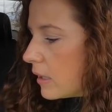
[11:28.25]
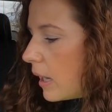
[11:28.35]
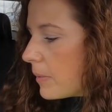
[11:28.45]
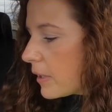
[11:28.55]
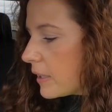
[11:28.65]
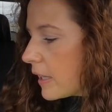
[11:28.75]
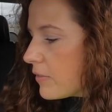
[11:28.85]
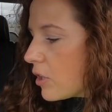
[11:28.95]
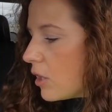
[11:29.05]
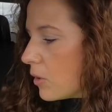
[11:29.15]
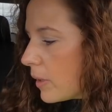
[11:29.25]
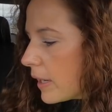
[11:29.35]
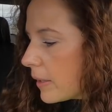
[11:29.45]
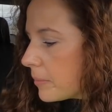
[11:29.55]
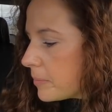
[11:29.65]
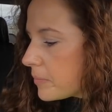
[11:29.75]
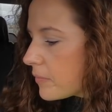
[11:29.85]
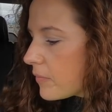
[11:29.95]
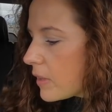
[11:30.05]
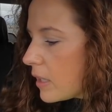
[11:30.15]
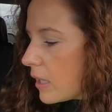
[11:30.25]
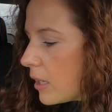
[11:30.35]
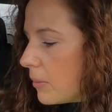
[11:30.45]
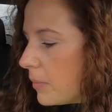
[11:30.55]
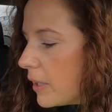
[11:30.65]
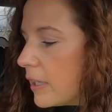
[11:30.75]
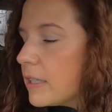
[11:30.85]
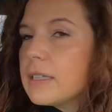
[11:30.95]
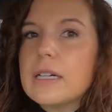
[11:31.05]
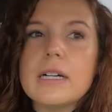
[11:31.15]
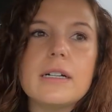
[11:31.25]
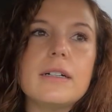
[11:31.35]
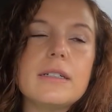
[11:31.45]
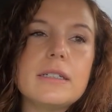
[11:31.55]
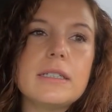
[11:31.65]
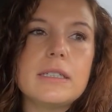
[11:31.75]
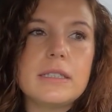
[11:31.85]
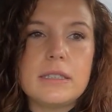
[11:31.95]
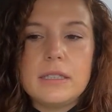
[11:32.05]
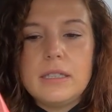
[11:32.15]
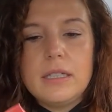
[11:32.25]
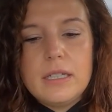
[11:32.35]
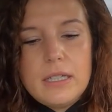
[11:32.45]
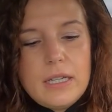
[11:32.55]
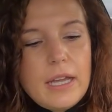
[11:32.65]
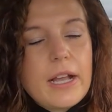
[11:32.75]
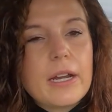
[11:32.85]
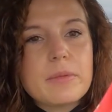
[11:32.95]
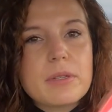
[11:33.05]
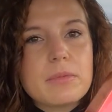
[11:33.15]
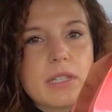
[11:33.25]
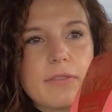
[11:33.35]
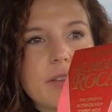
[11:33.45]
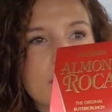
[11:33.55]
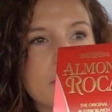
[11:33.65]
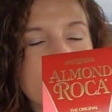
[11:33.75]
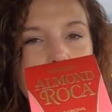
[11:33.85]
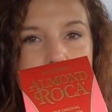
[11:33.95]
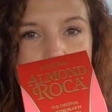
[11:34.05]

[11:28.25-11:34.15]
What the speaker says: I'm not gonna give it all away, but I got him some stuff that's